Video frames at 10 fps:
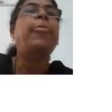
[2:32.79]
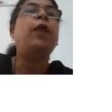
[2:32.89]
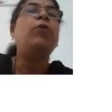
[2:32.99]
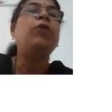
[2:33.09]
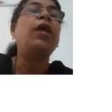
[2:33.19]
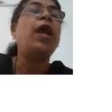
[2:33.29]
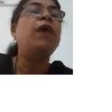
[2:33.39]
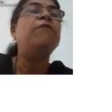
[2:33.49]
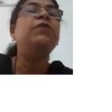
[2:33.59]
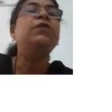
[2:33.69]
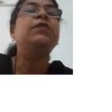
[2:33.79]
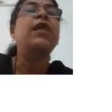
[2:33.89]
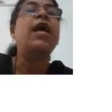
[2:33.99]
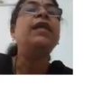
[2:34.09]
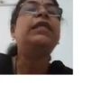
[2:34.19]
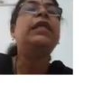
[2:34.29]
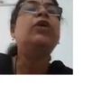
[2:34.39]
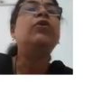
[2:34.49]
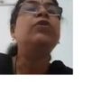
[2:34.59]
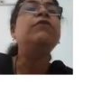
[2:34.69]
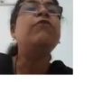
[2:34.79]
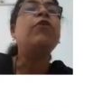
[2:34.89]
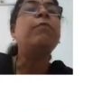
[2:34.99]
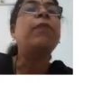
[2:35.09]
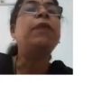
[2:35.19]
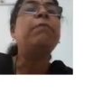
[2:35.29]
Okay, after that, click on the Format